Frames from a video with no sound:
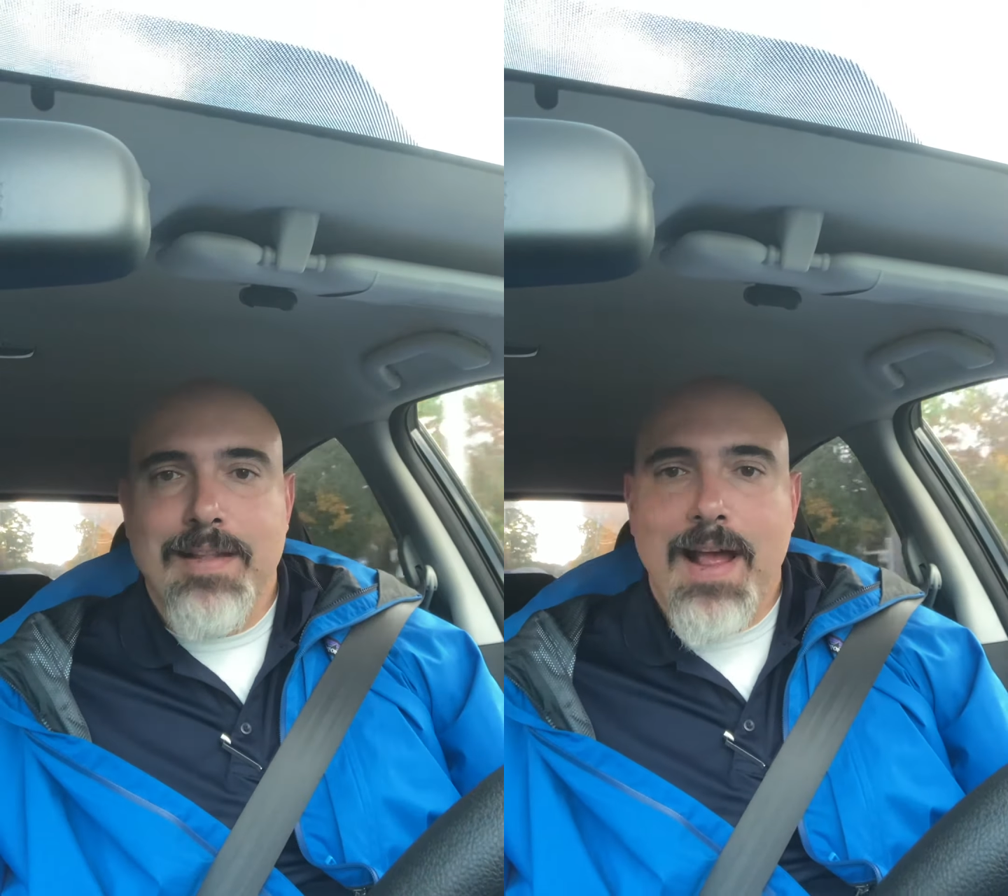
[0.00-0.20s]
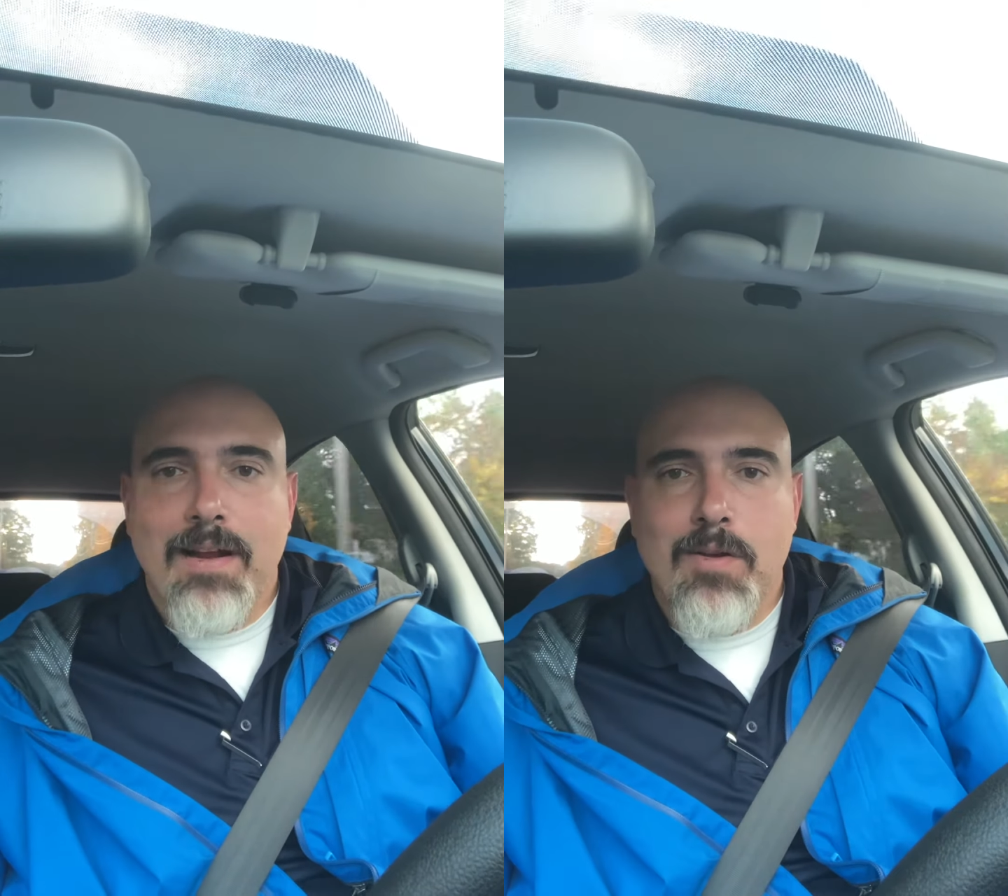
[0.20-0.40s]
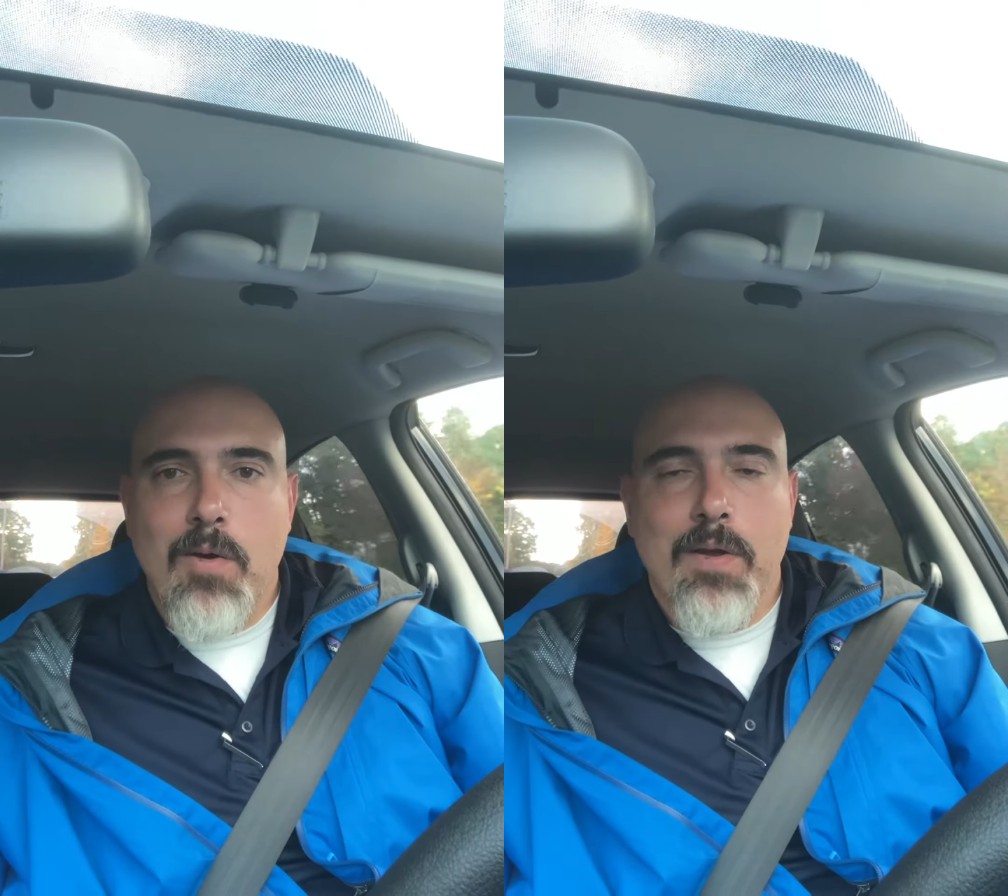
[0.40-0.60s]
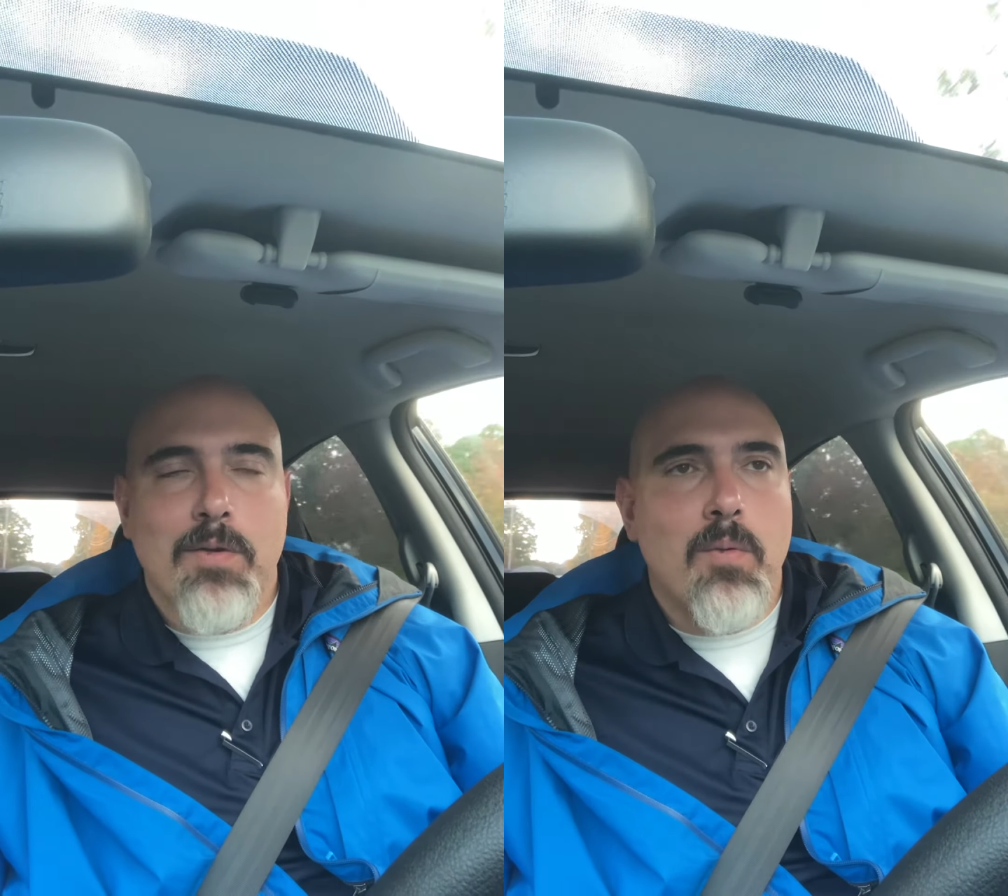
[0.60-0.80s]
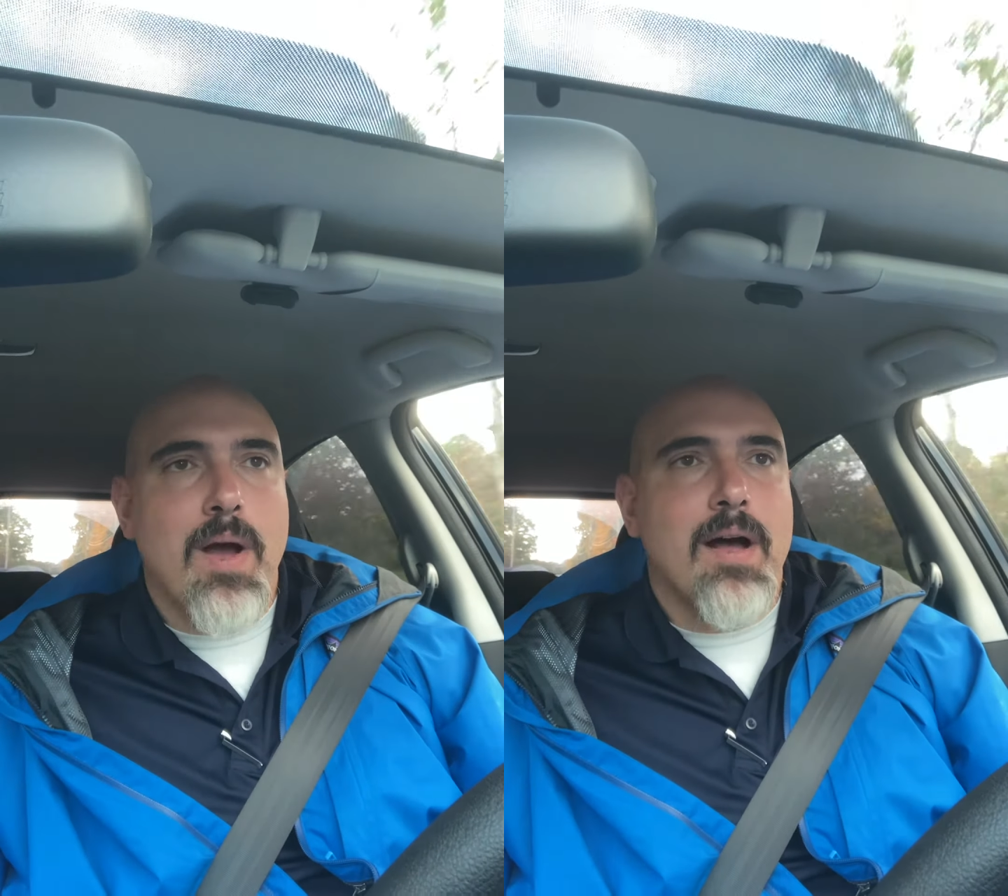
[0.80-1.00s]
not
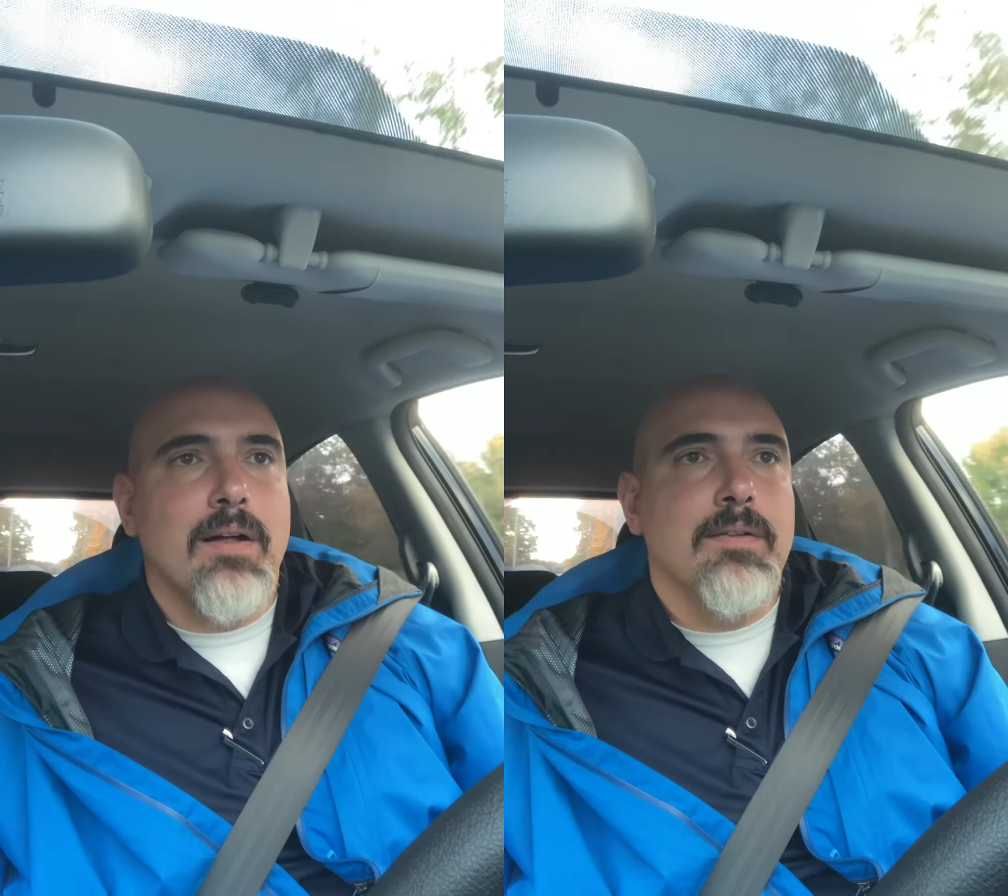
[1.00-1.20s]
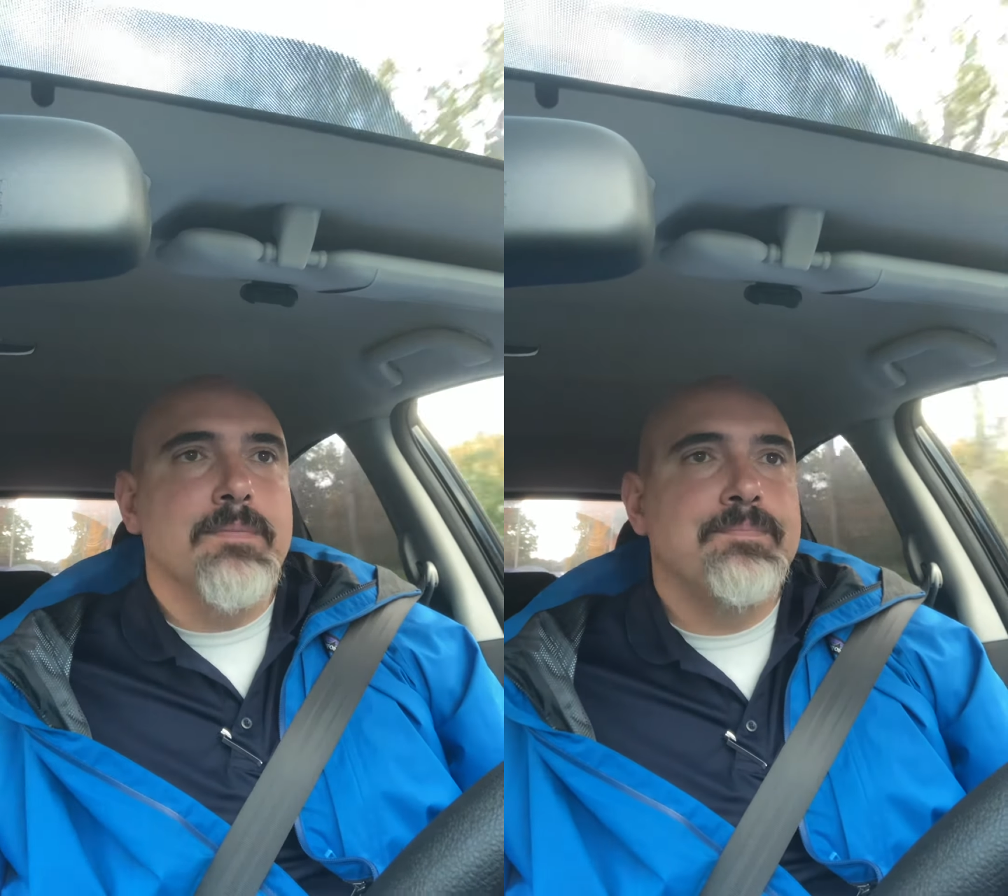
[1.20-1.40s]
going well